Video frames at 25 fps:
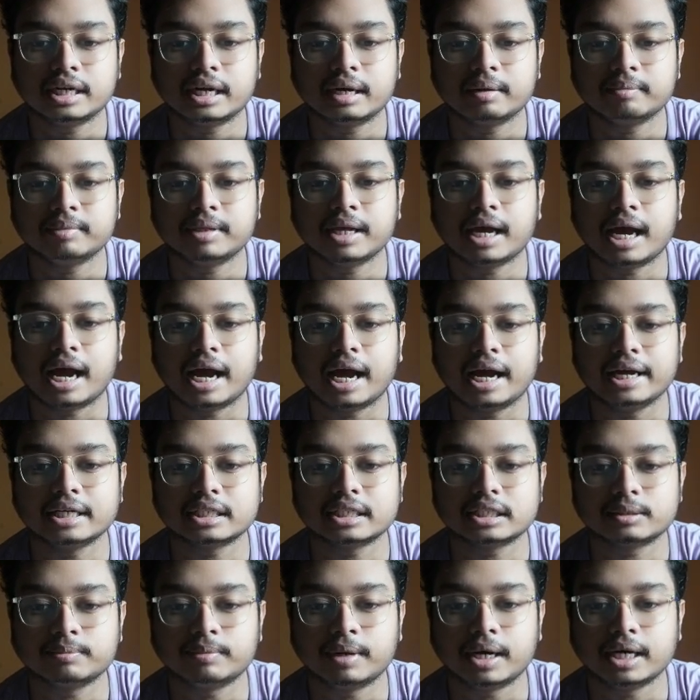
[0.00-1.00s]
have the
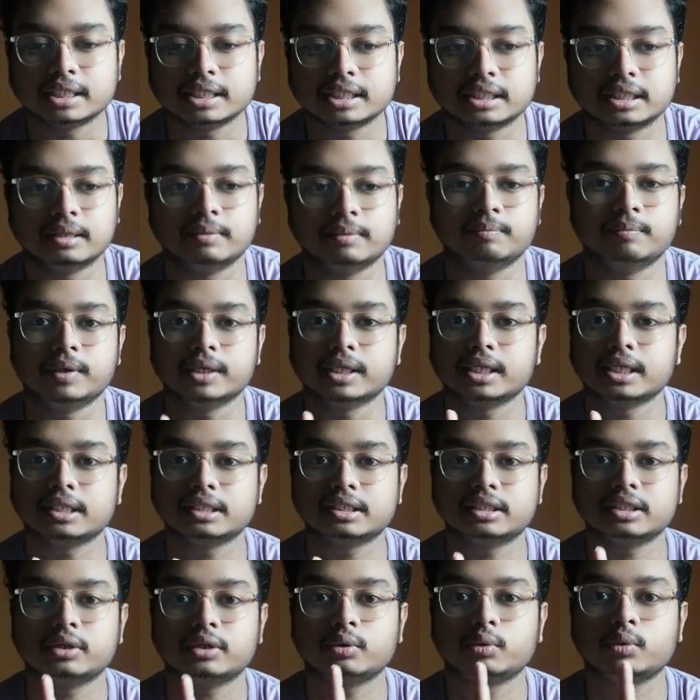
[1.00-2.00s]
highest mass number. That
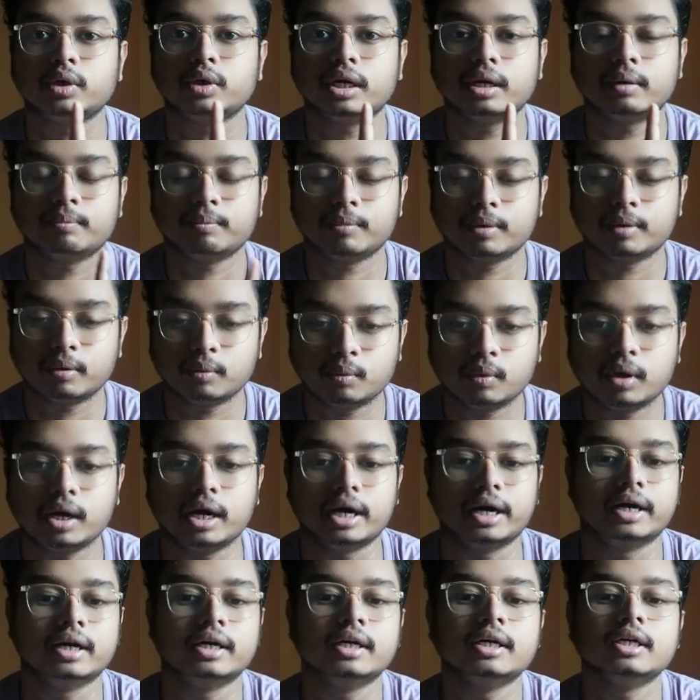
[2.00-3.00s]
is the rule number
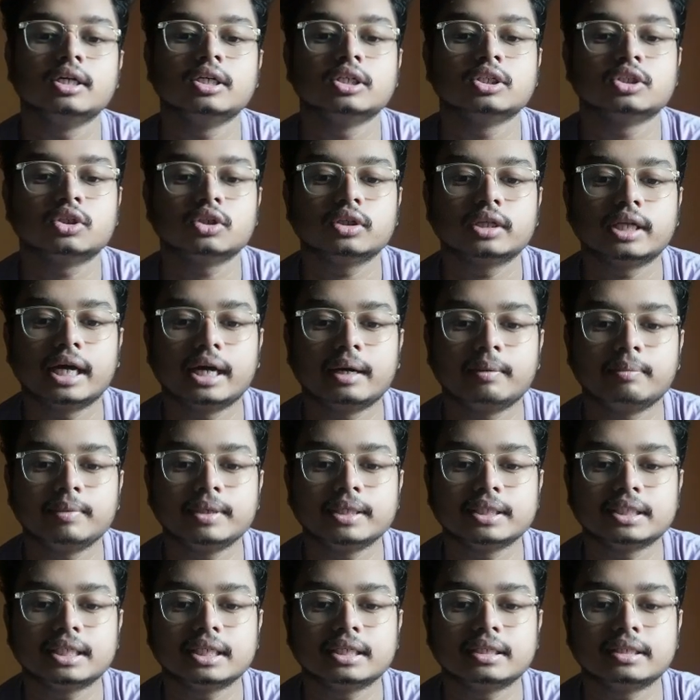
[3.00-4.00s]
1. So that
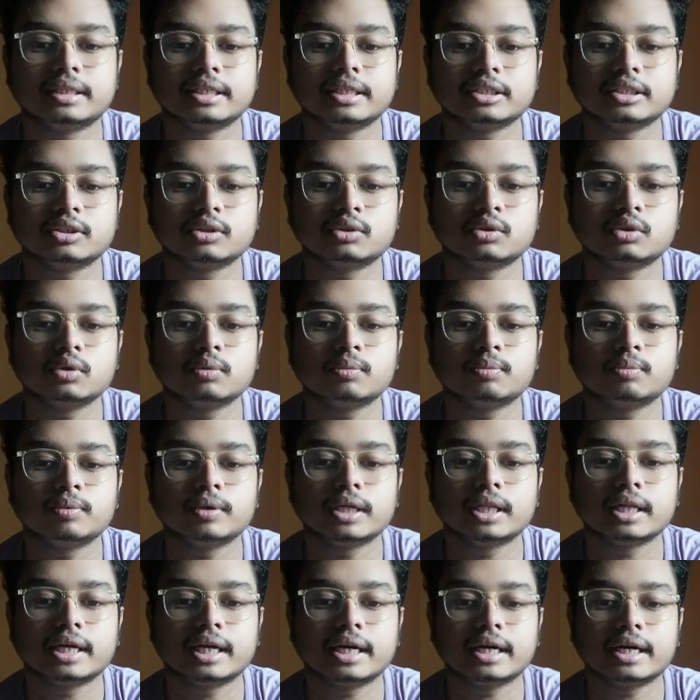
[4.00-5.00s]
means that this group
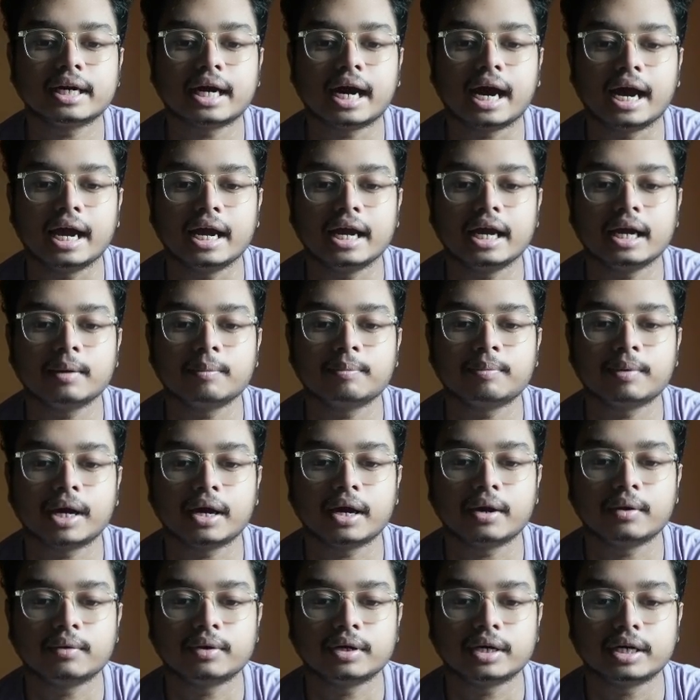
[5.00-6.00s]
will get higher
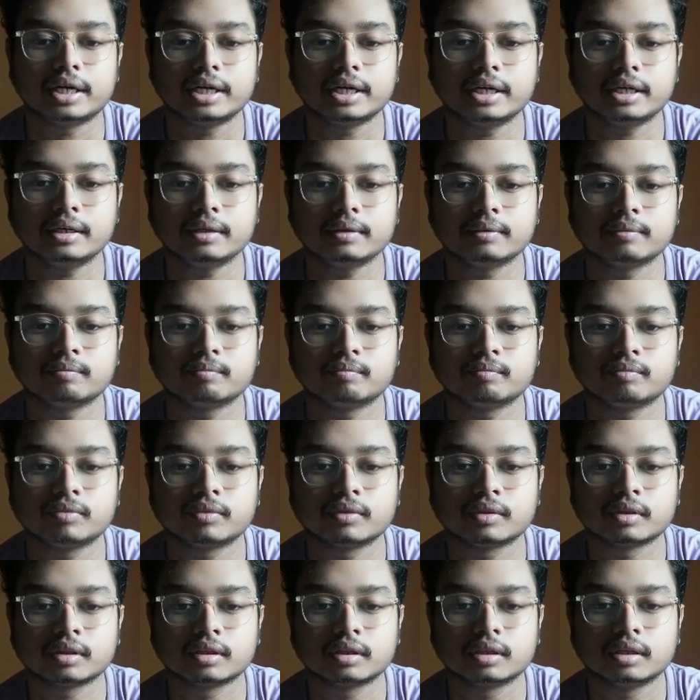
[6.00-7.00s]
priority
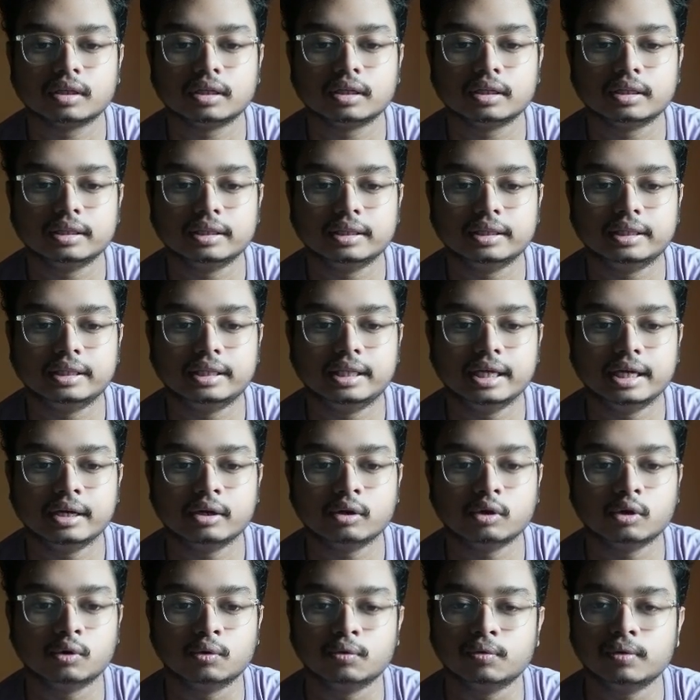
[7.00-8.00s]

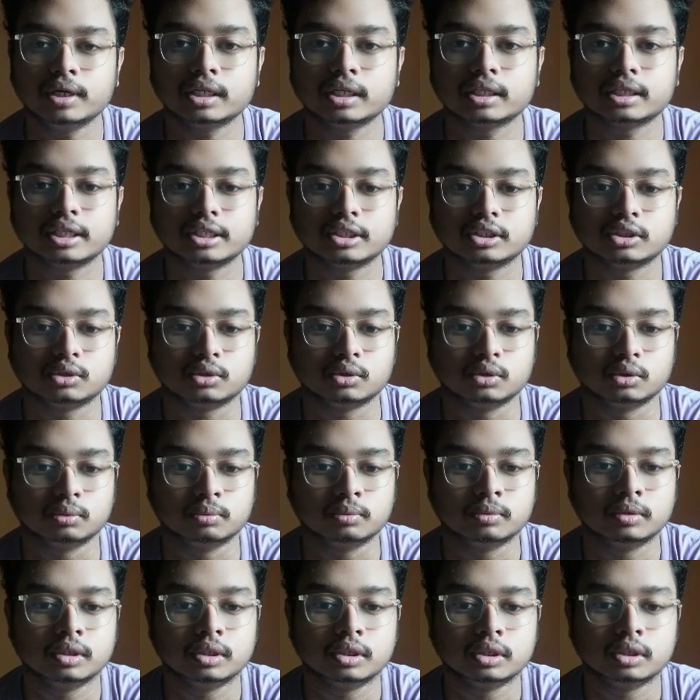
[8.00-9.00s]
over this group.
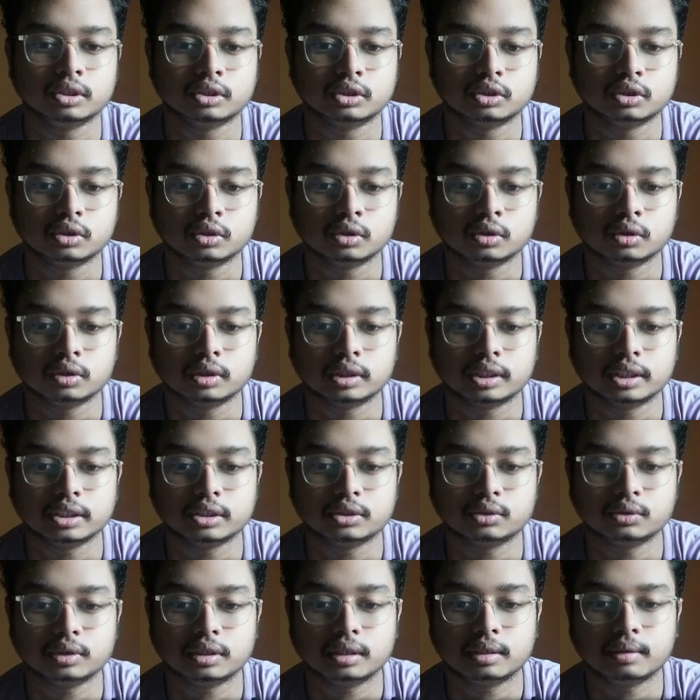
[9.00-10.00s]
So
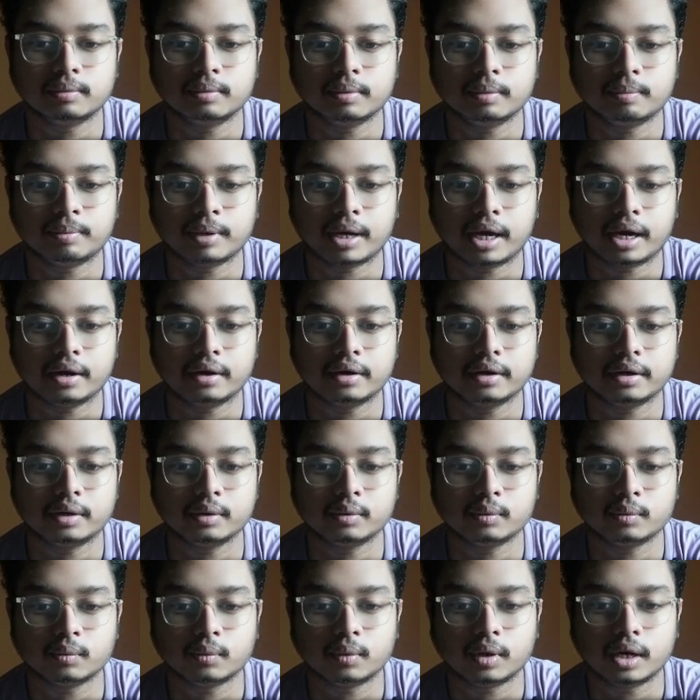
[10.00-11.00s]
this will be priority
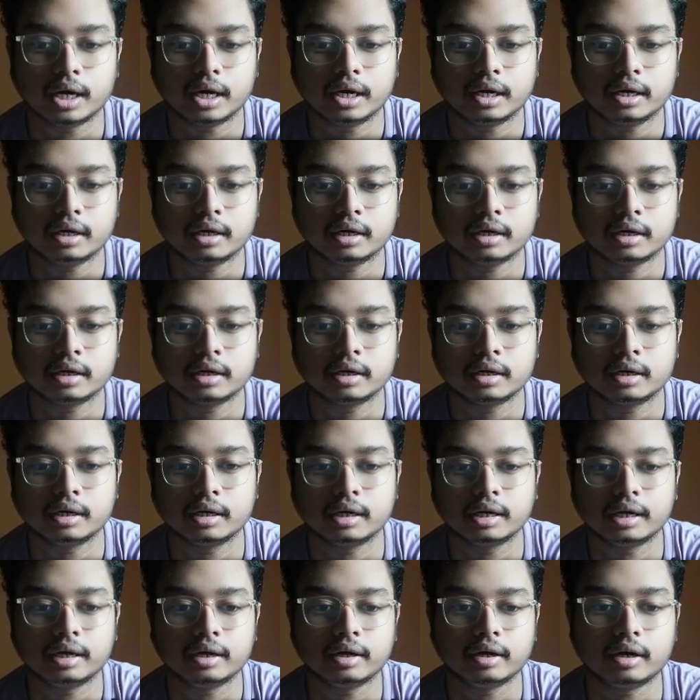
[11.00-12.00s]
1,
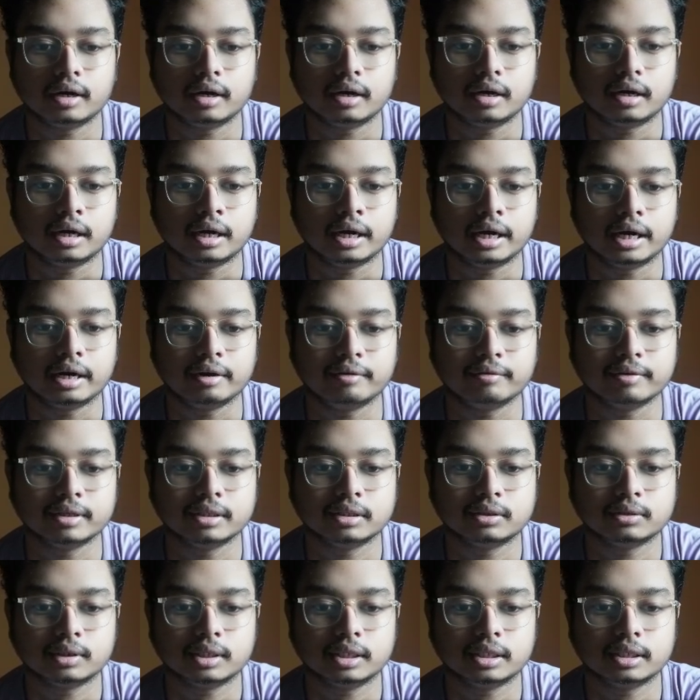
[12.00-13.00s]
and
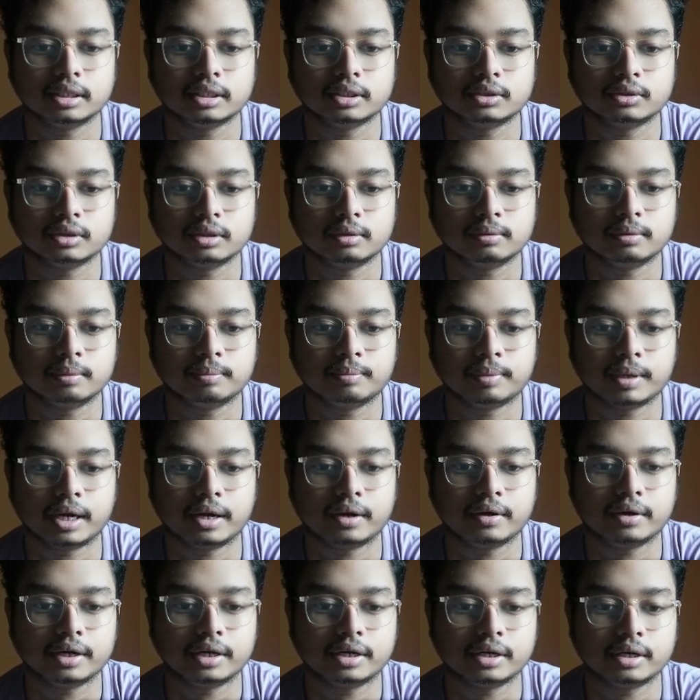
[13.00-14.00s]
eventually this will be
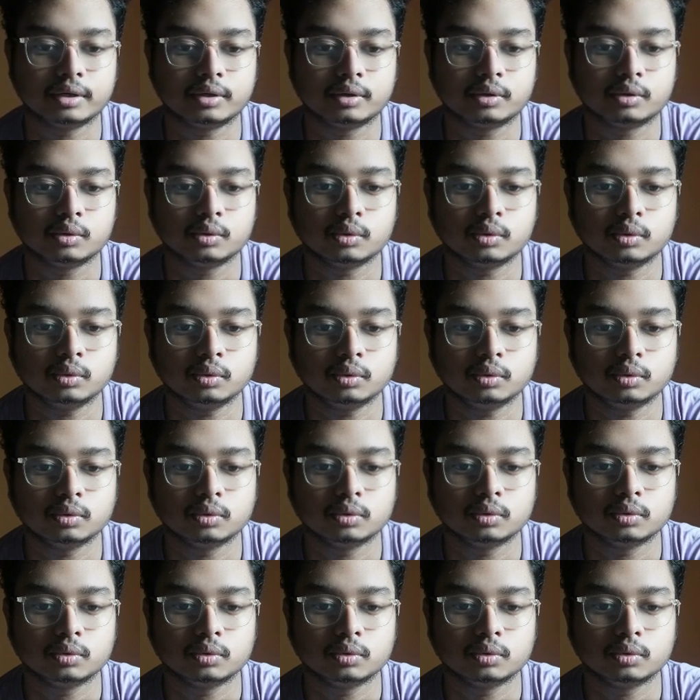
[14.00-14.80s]
priority 2,